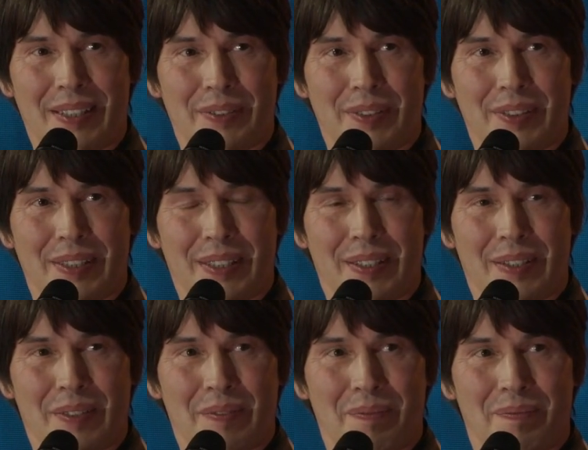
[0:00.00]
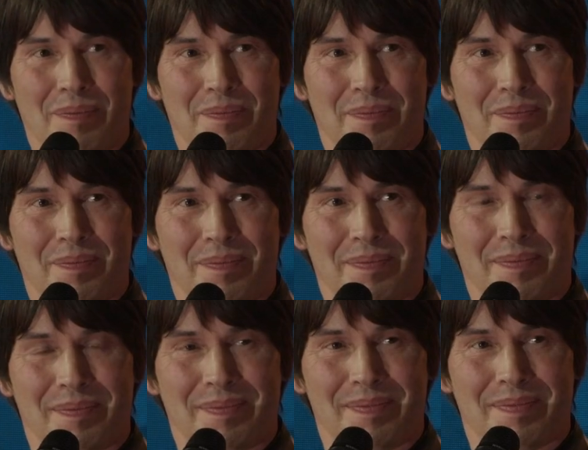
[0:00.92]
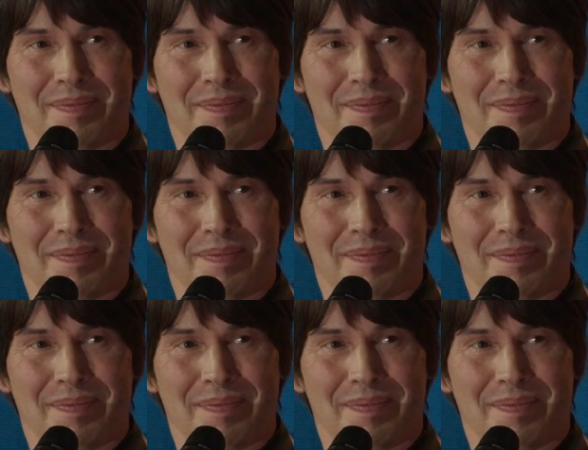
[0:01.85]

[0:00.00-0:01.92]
And so therefore, if you lived in